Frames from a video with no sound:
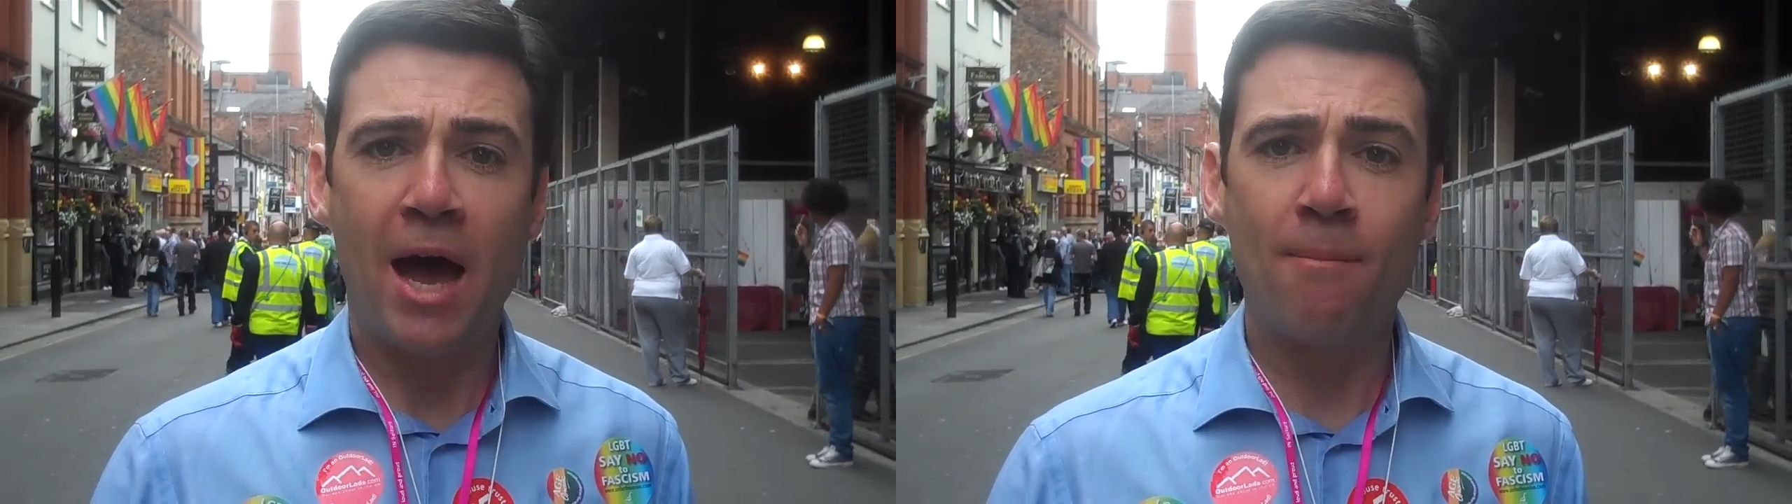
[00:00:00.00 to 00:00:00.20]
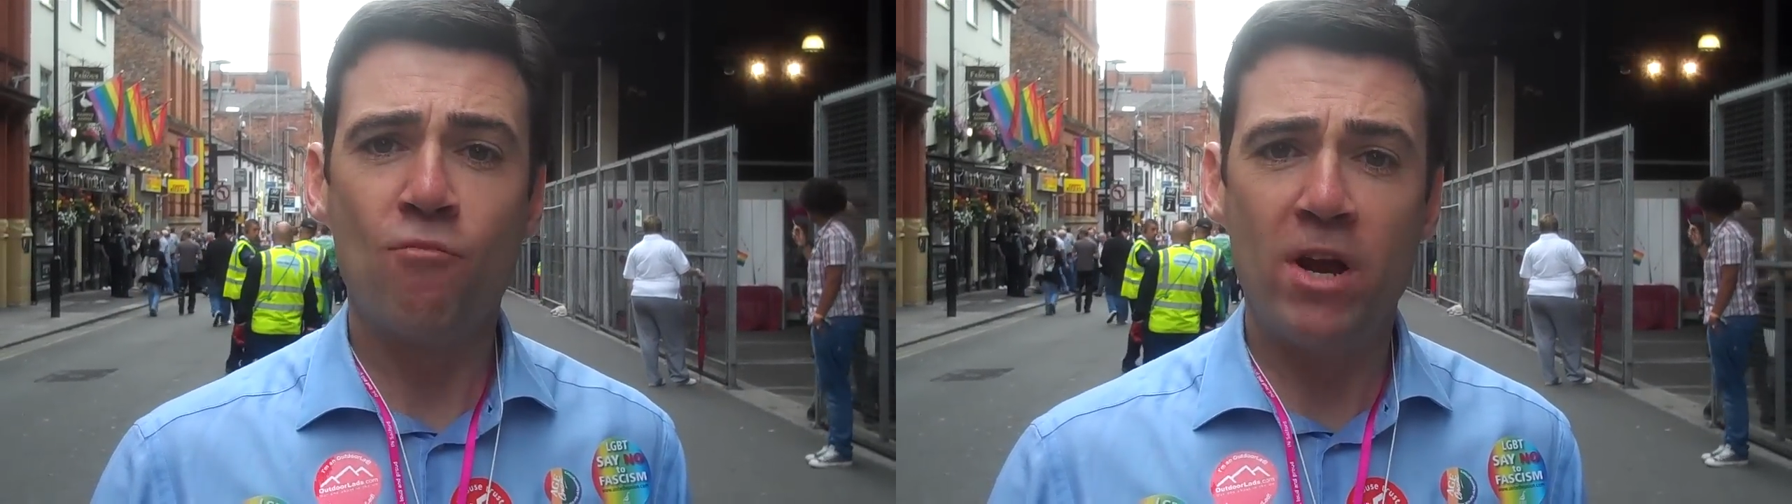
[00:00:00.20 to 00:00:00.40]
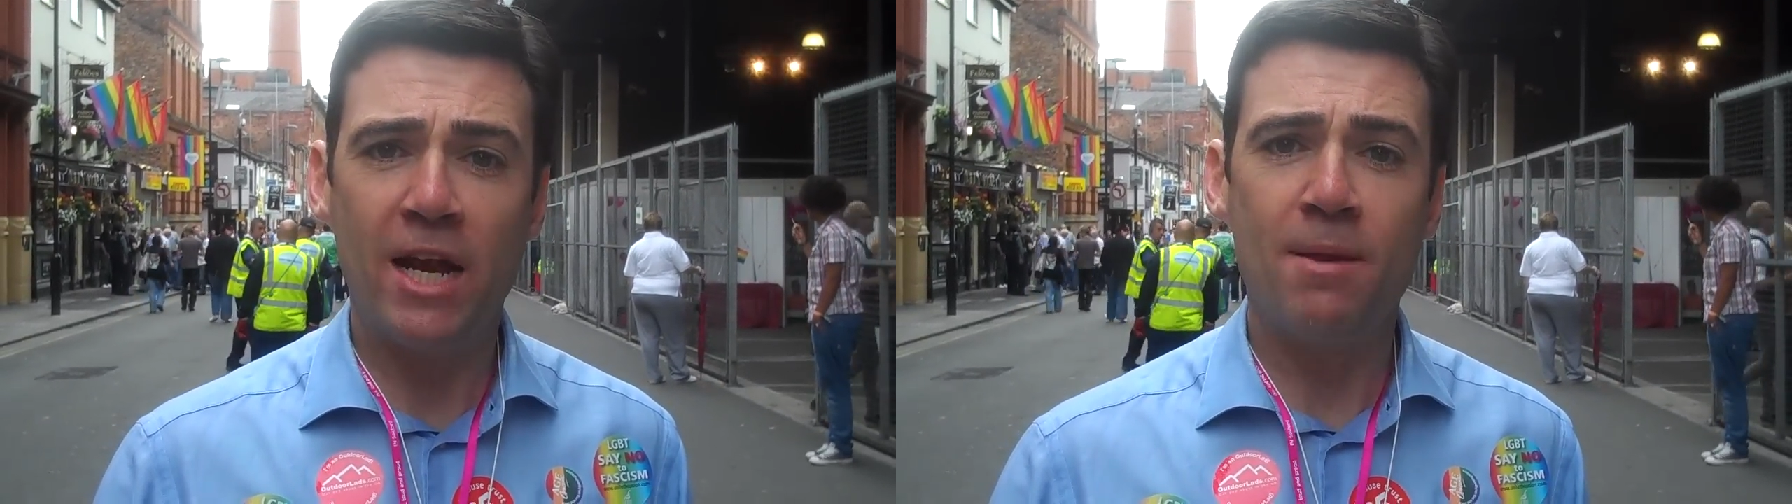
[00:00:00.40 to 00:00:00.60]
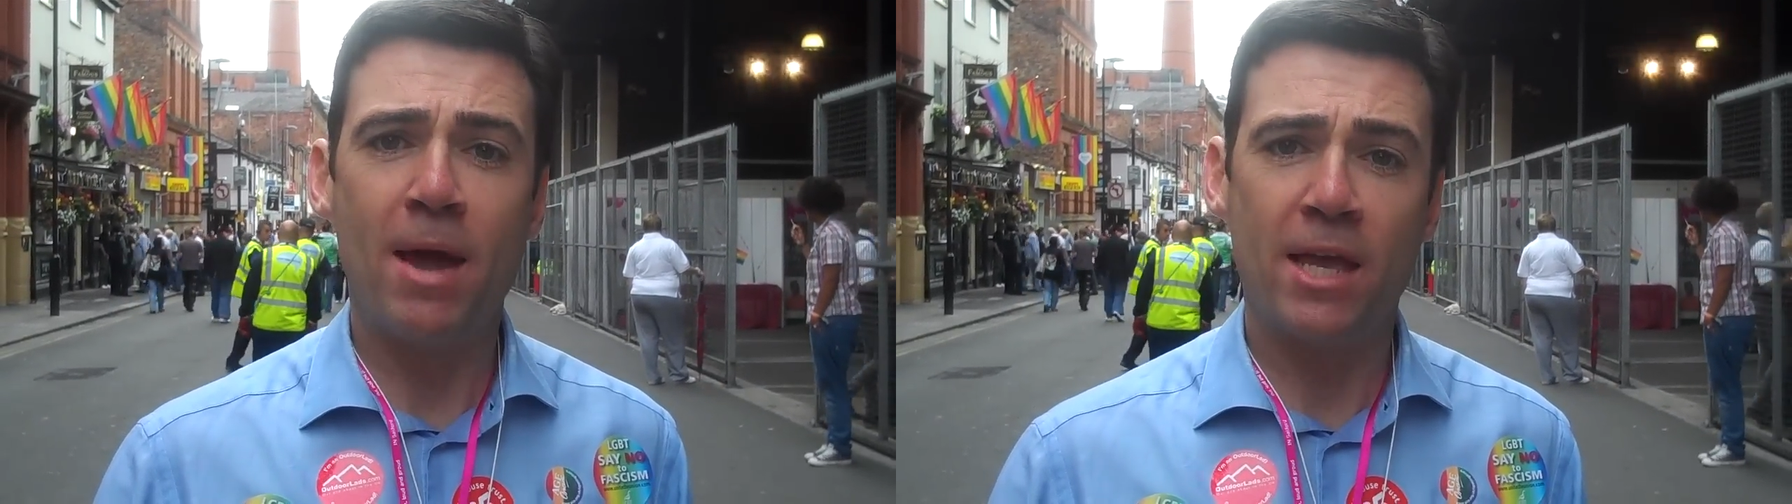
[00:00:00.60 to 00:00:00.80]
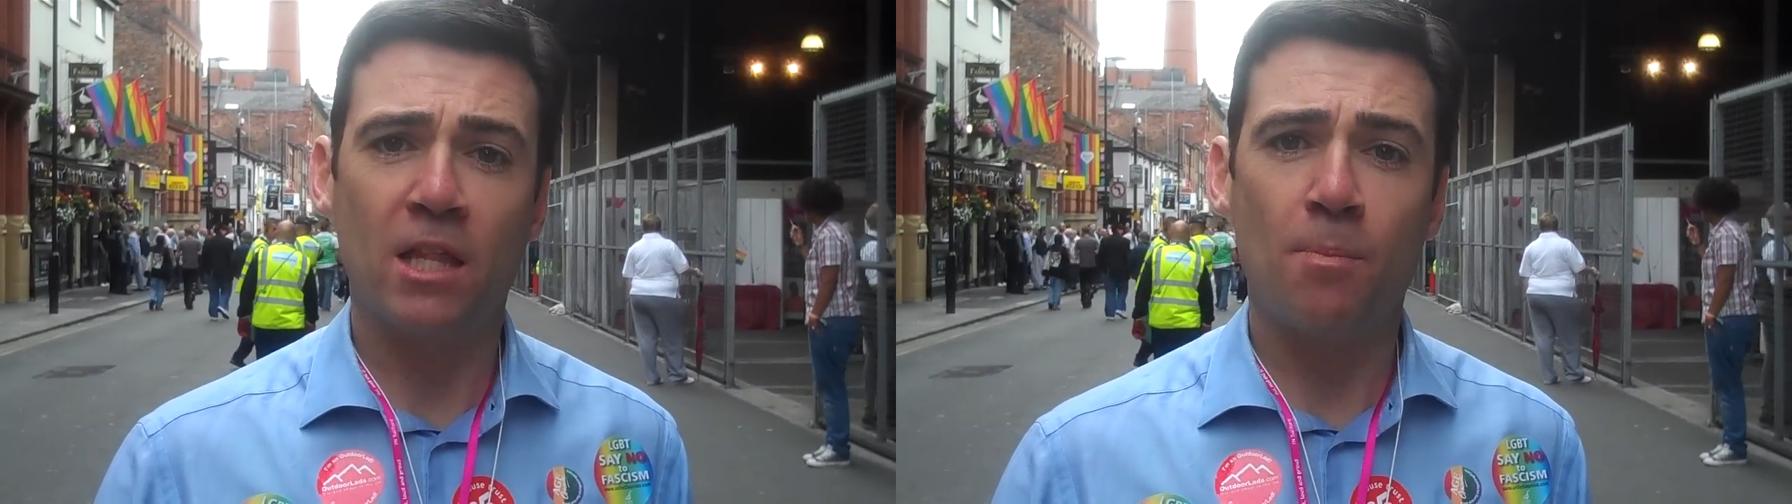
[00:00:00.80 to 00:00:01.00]
and really
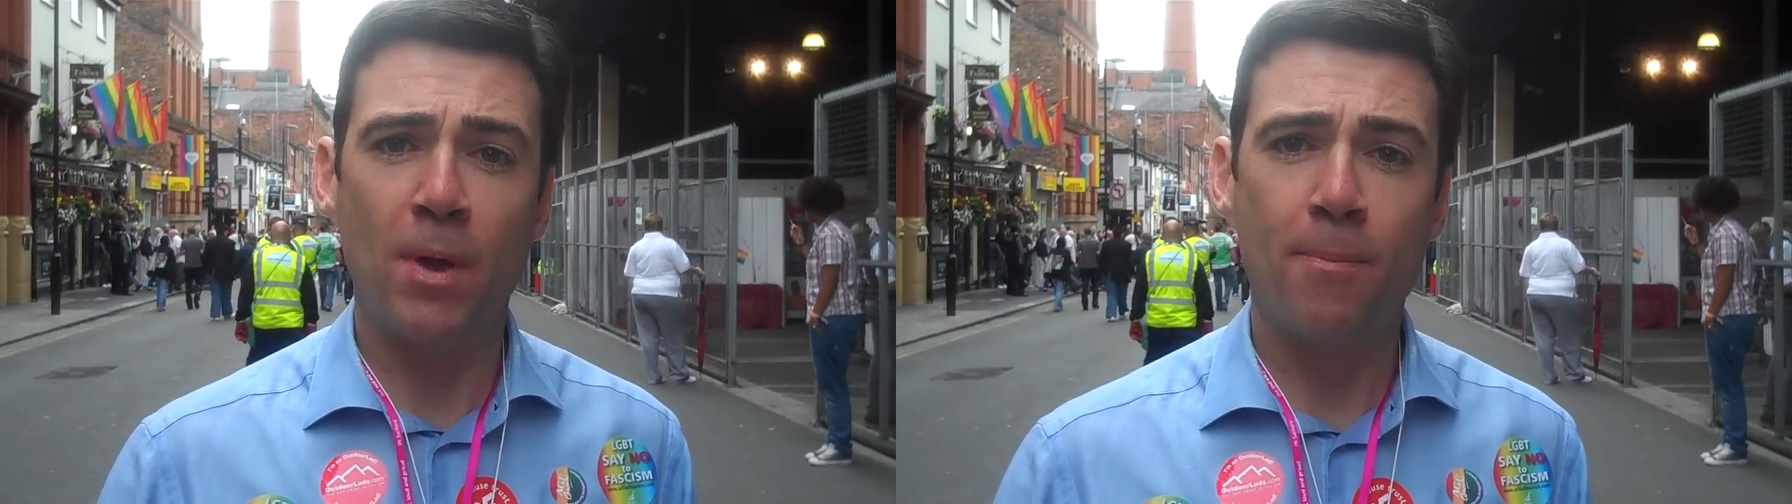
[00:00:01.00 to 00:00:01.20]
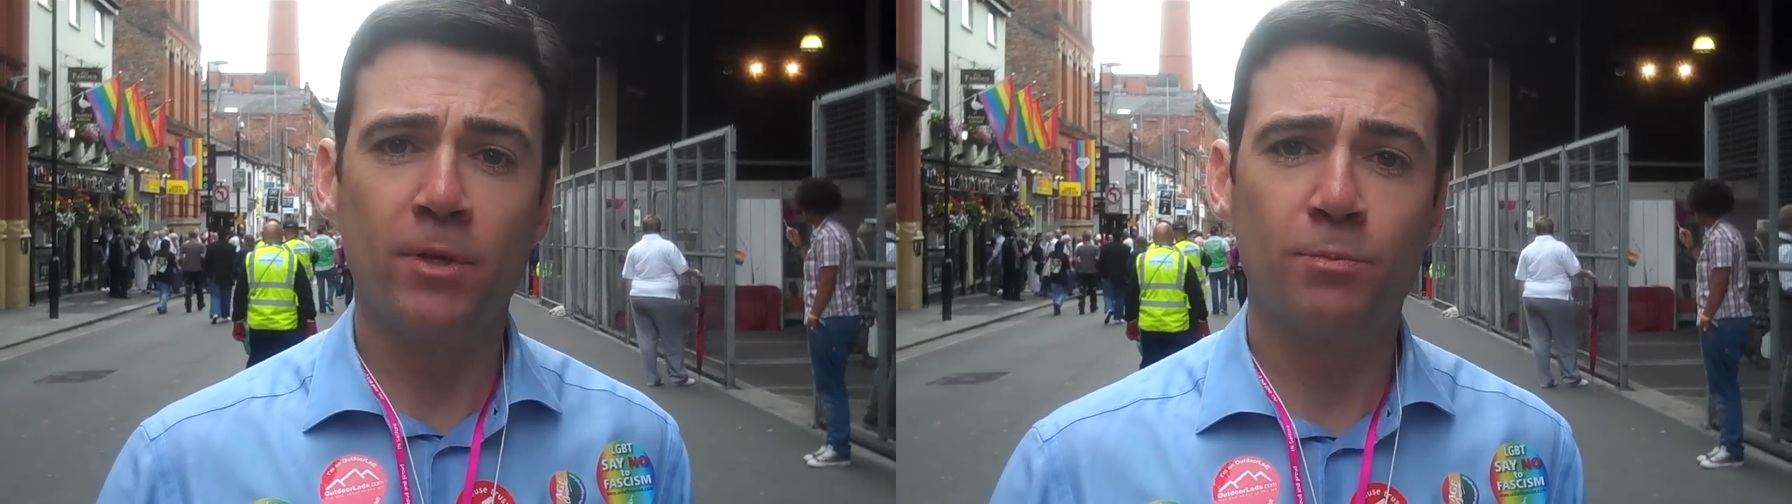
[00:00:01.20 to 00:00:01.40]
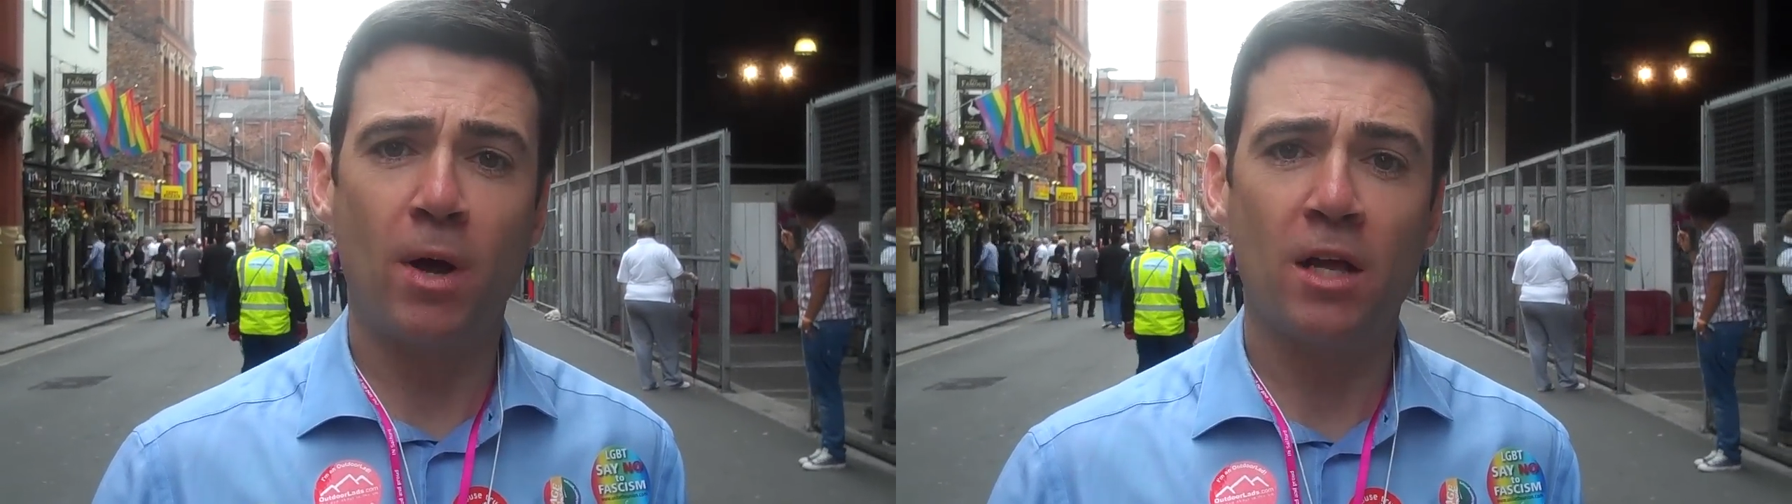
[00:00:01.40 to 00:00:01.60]
make it the People's